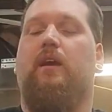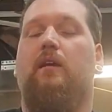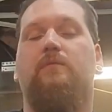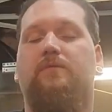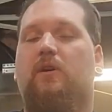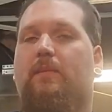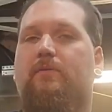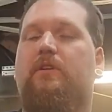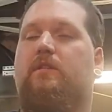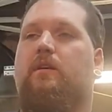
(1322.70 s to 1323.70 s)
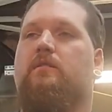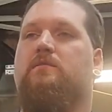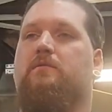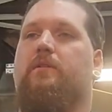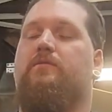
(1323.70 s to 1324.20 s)
can film everything.
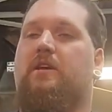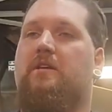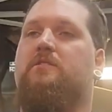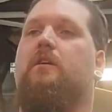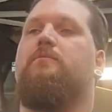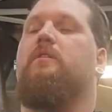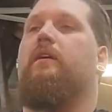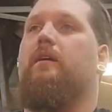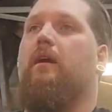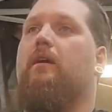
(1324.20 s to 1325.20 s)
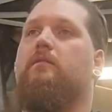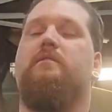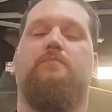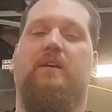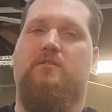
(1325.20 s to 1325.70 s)
So we've changed it up to like, hey,
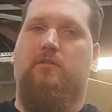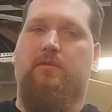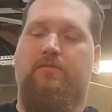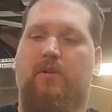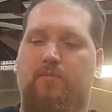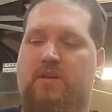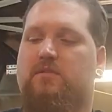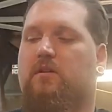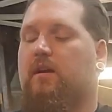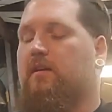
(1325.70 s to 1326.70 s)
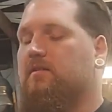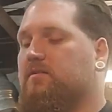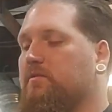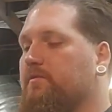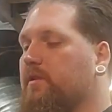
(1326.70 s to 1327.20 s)
let's make sure we film this, or hey, let's
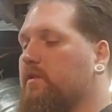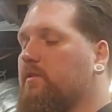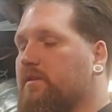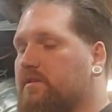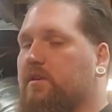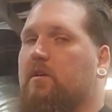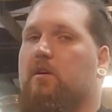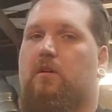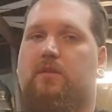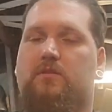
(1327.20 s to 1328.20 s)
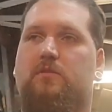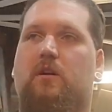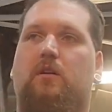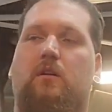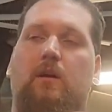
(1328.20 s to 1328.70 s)
do a video on this car or this
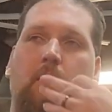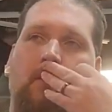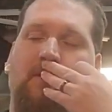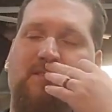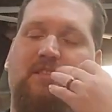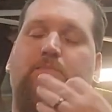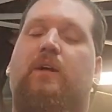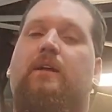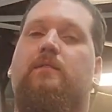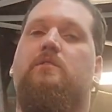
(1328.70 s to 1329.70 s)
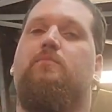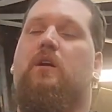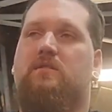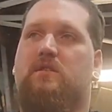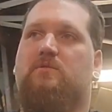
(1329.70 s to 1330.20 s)
truck, or let's explain this
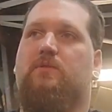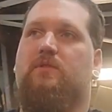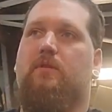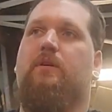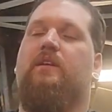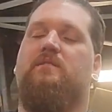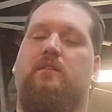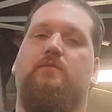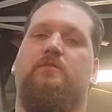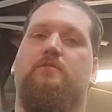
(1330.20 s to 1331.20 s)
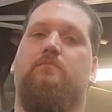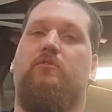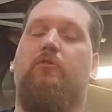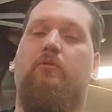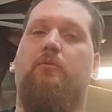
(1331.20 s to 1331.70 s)
process we're doing instead of just
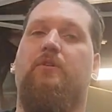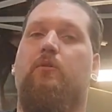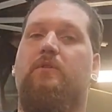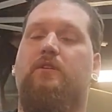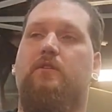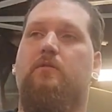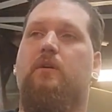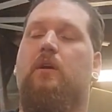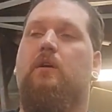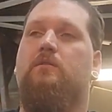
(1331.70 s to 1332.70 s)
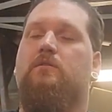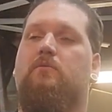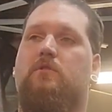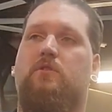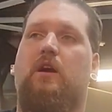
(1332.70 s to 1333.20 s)
doing what we normally do. So
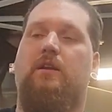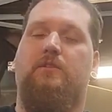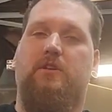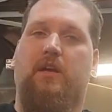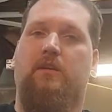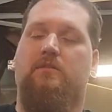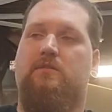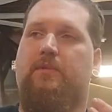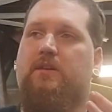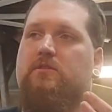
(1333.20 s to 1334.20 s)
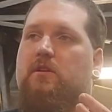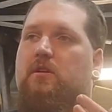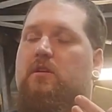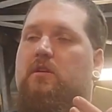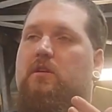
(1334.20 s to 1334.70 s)
we're trying to change to make
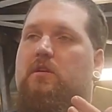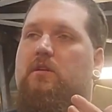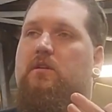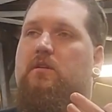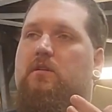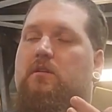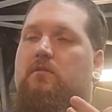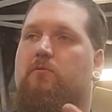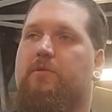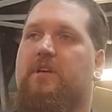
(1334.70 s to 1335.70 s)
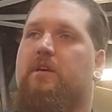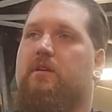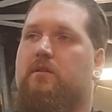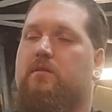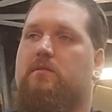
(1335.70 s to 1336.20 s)
sure
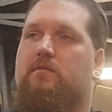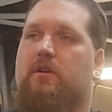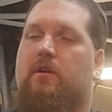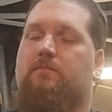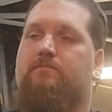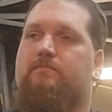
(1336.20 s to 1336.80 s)
we, you know,